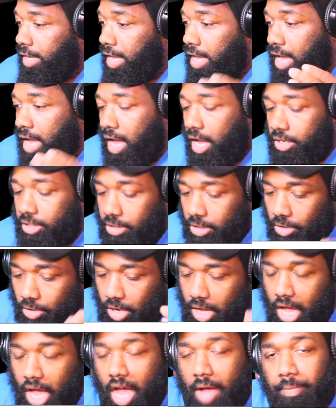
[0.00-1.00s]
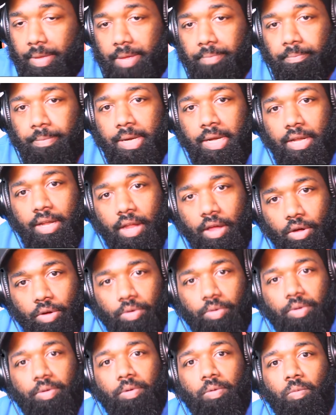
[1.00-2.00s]
And also comment
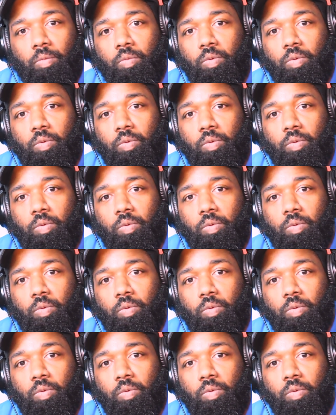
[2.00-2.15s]
below